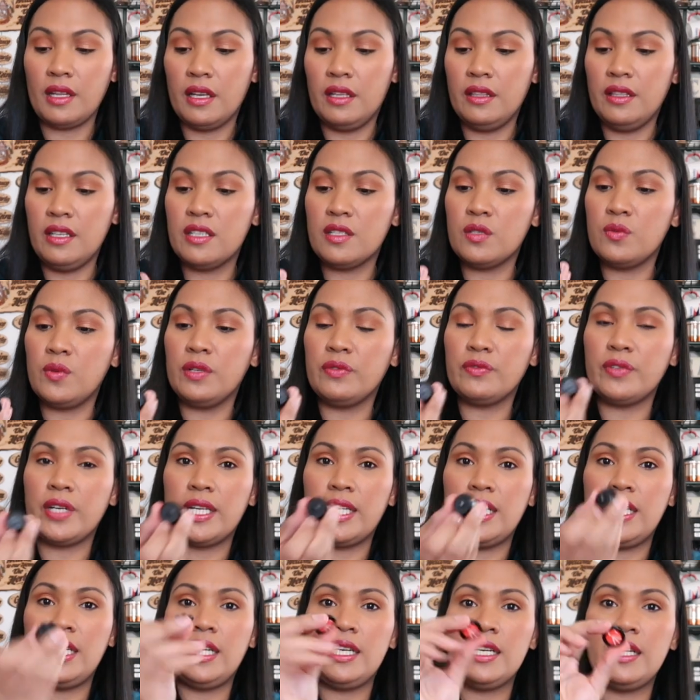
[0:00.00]
this one
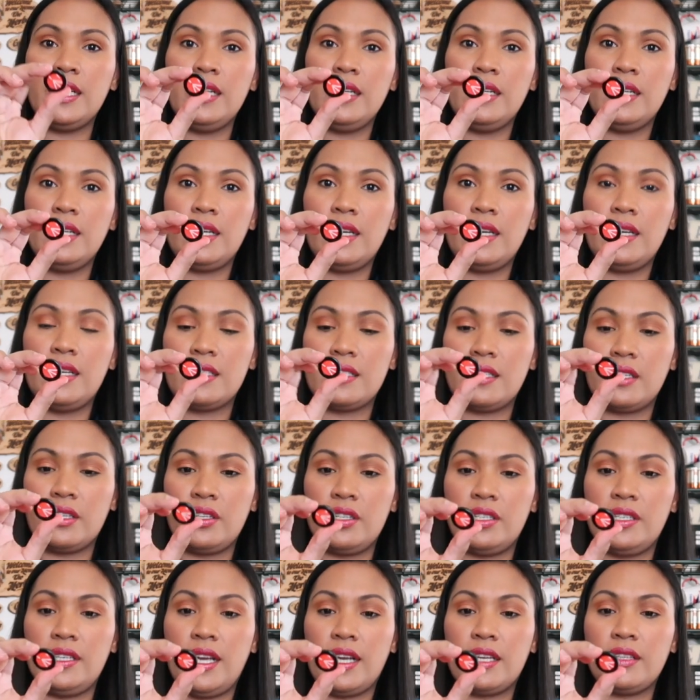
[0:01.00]
right here has a
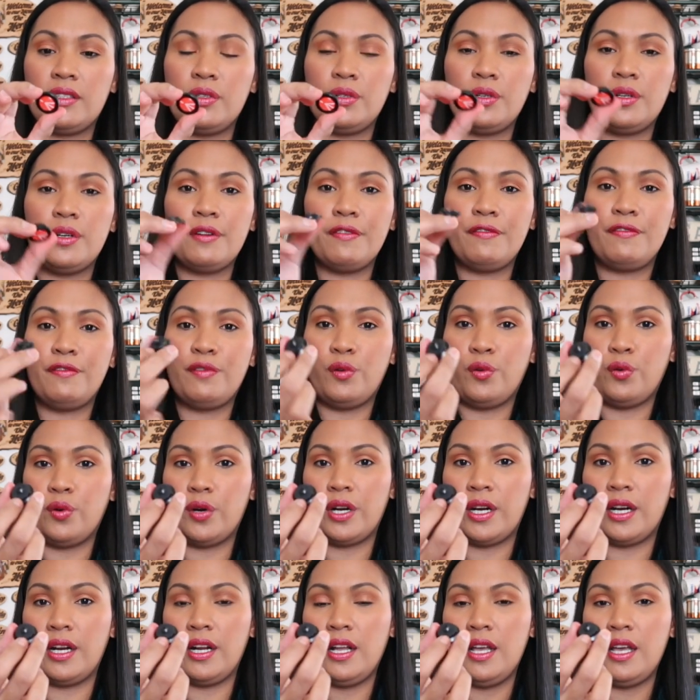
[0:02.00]
connector
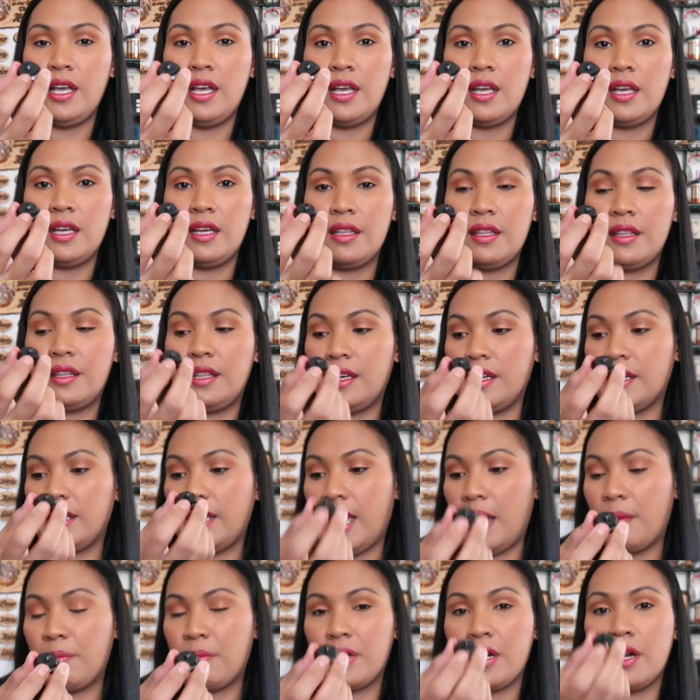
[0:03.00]
for the
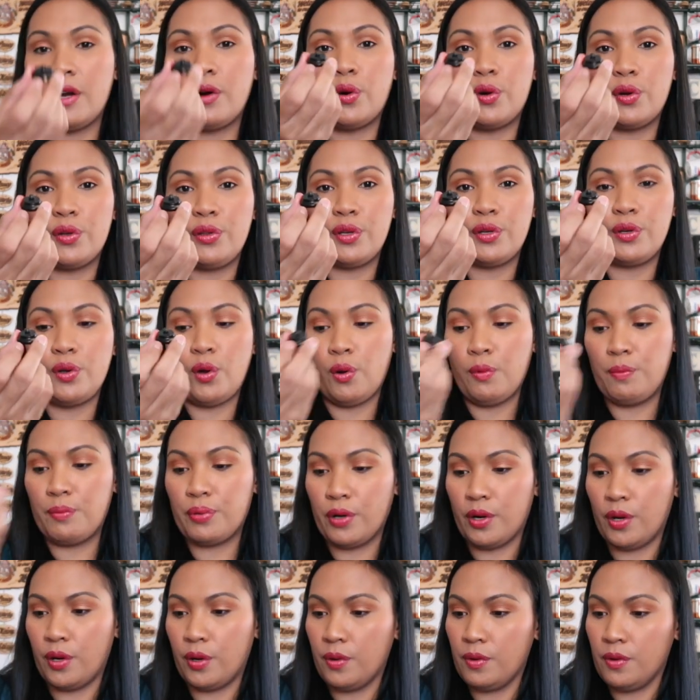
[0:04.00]
camera or the
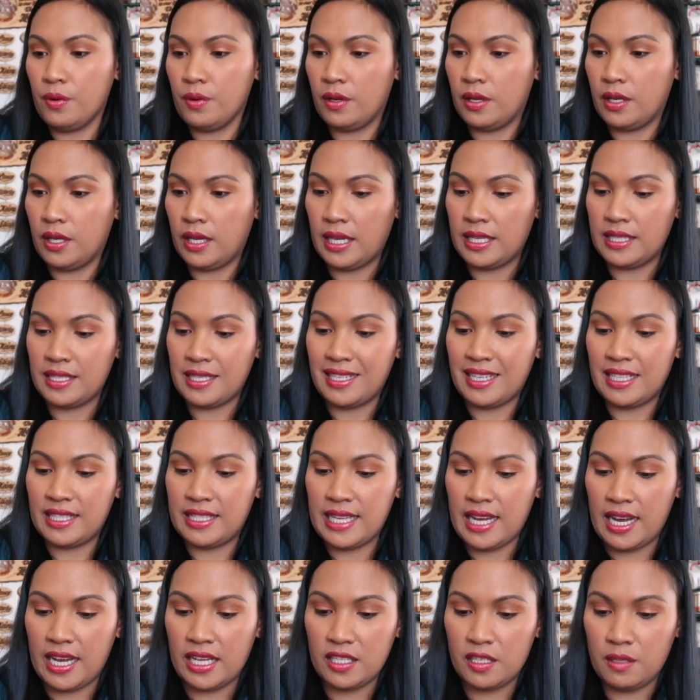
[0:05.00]
GoPro. It's an
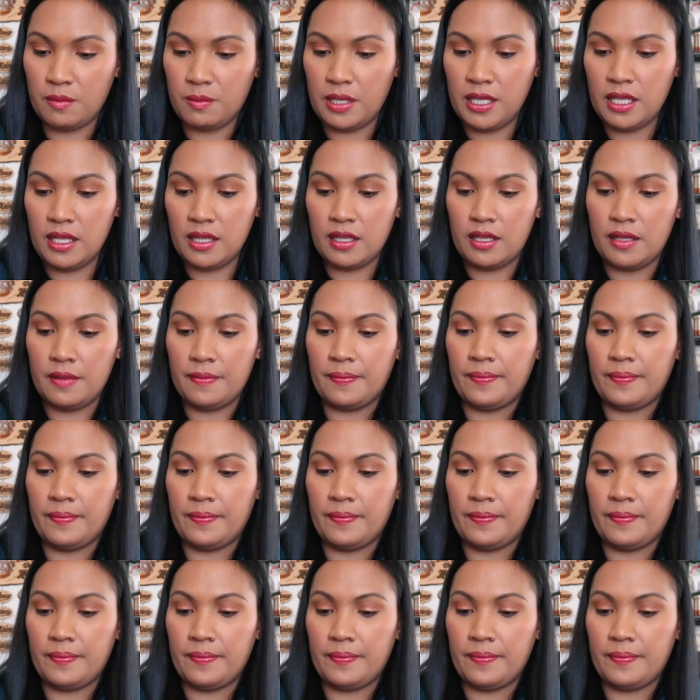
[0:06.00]
attachment.